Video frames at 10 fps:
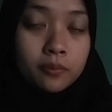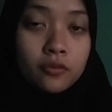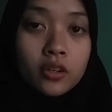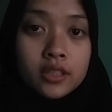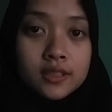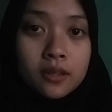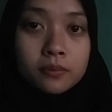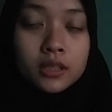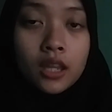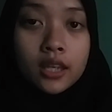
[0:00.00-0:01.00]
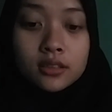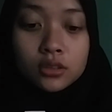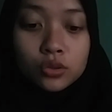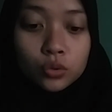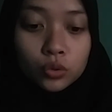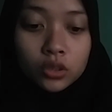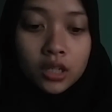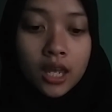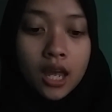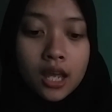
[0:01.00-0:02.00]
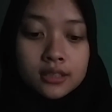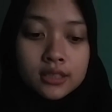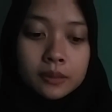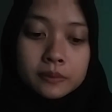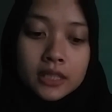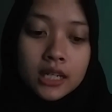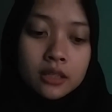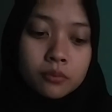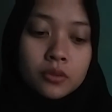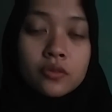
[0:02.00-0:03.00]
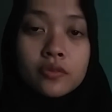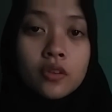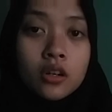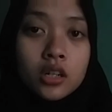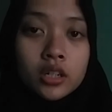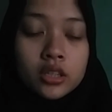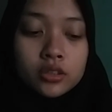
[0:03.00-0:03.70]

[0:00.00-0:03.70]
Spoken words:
For example, like soon, sometime, before,